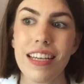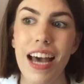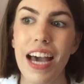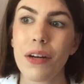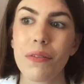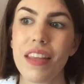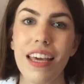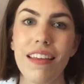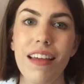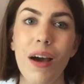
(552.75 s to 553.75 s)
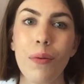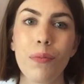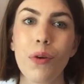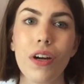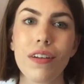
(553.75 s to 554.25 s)
I don't think that
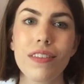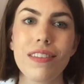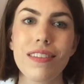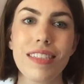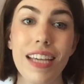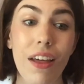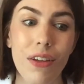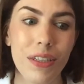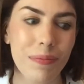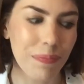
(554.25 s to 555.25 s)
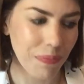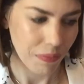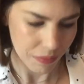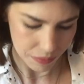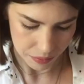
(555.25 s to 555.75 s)
works together.
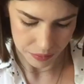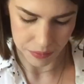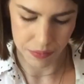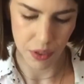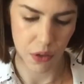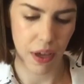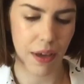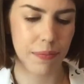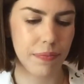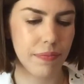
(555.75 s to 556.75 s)
Okay.